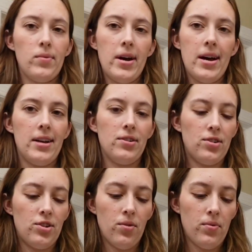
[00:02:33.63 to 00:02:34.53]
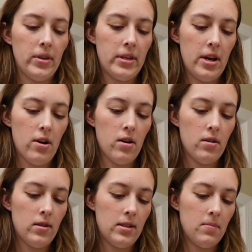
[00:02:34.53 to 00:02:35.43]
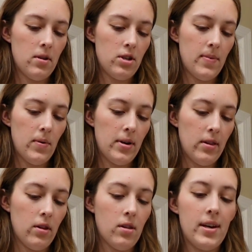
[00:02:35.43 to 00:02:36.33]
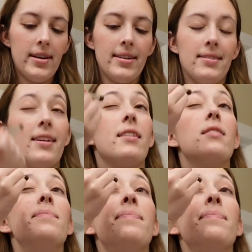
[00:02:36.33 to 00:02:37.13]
why I just don't really care as much about what I look like is like,